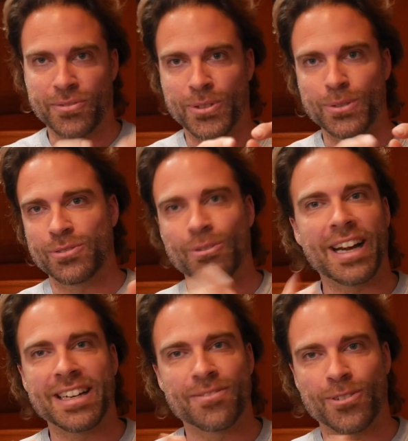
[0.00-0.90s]
fuse
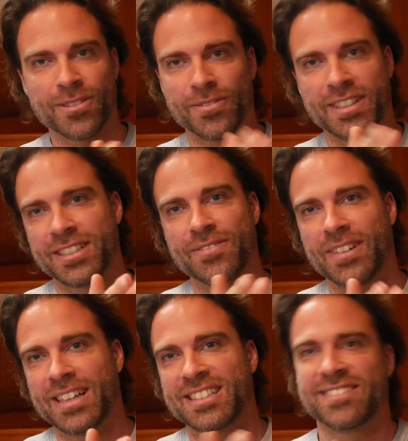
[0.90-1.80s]
right in front of their
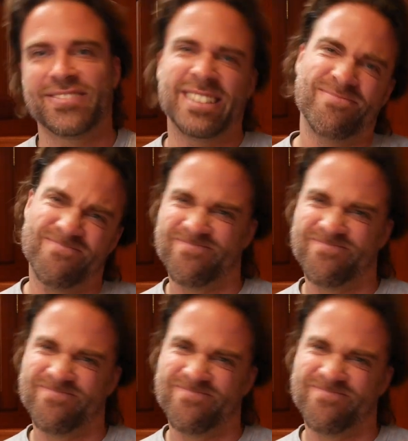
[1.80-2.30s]
device. And I'm like,